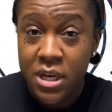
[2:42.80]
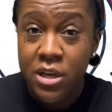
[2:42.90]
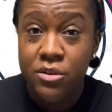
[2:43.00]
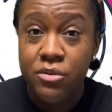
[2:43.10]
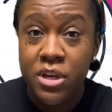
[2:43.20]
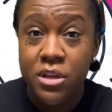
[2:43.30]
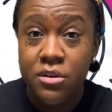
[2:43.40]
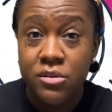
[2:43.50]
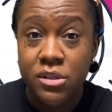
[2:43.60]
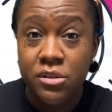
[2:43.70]
You can
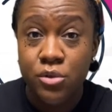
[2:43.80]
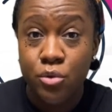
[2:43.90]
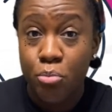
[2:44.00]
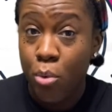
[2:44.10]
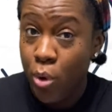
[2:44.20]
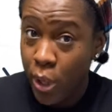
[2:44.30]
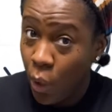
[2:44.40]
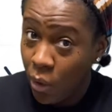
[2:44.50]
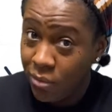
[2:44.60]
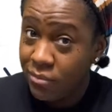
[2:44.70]
use it to boil.
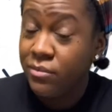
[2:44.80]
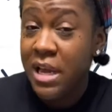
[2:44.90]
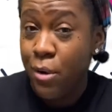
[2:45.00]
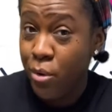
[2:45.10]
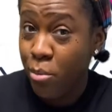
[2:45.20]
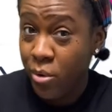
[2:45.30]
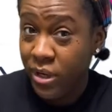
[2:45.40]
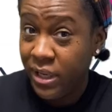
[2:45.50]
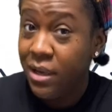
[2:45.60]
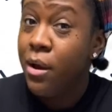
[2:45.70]
Now we're
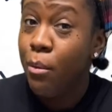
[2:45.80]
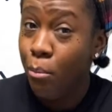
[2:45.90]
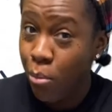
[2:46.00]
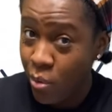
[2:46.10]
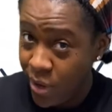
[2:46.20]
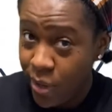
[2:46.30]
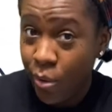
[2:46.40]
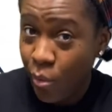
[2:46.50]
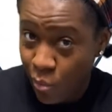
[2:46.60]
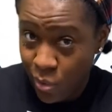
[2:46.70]
boiling. Boil
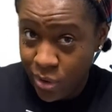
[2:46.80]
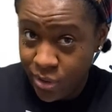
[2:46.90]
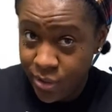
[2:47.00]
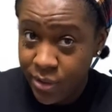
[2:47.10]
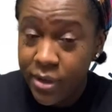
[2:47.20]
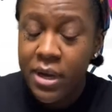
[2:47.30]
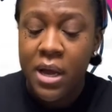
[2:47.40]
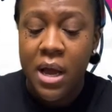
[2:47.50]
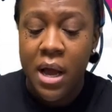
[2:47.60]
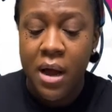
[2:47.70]
water.
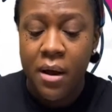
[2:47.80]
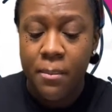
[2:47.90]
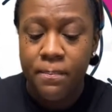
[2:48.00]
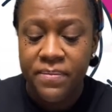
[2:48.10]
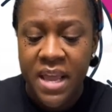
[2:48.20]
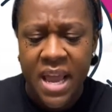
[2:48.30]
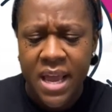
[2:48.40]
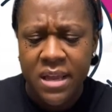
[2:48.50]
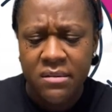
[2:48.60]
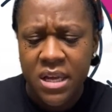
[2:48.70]
And
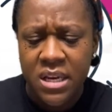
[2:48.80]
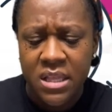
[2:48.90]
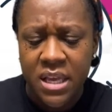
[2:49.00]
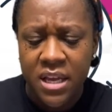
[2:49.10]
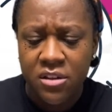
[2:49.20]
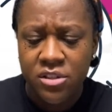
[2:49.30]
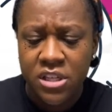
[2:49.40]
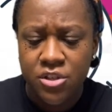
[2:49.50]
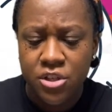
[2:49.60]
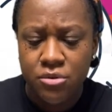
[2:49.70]
anything else
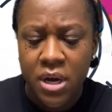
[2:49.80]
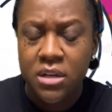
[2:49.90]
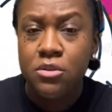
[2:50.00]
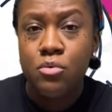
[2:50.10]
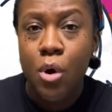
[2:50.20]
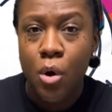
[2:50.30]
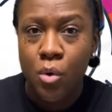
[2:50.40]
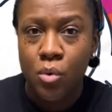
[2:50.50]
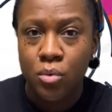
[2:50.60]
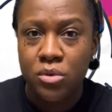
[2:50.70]
that you're trying to
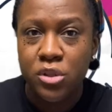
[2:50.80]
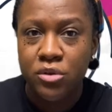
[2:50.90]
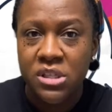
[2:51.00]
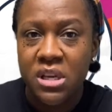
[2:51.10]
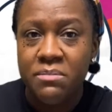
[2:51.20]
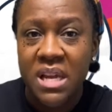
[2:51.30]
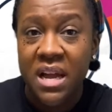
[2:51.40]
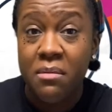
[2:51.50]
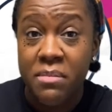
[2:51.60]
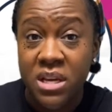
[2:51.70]
hold. So this can be like
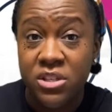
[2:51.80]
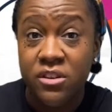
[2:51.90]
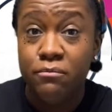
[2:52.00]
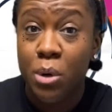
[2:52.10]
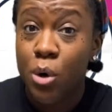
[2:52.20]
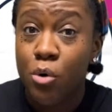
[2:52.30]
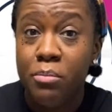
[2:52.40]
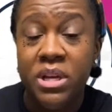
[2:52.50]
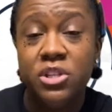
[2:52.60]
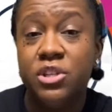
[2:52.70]
a makeshift bowl,
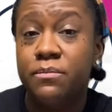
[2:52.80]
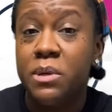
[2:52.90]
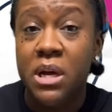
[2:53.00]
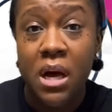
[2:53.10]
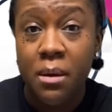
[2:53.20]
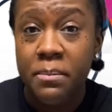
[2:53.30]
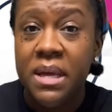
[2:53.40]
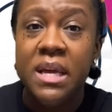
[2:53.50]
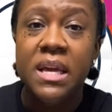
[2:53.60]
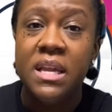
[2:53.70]
makeshift cup,
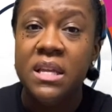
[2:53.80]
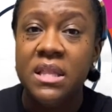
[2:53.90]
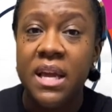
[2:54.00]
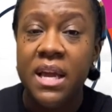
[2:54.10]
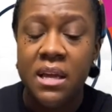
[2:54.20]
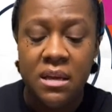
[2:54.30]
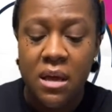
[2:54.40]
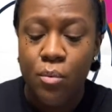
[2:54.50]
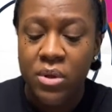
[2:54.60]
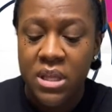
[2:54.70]
anything
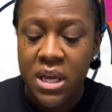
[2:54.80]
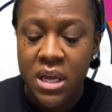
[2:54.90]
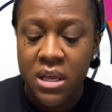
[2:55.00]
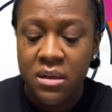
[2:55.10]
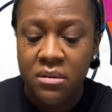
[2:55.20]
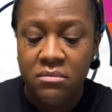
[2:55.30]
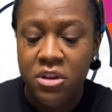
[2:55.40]
within,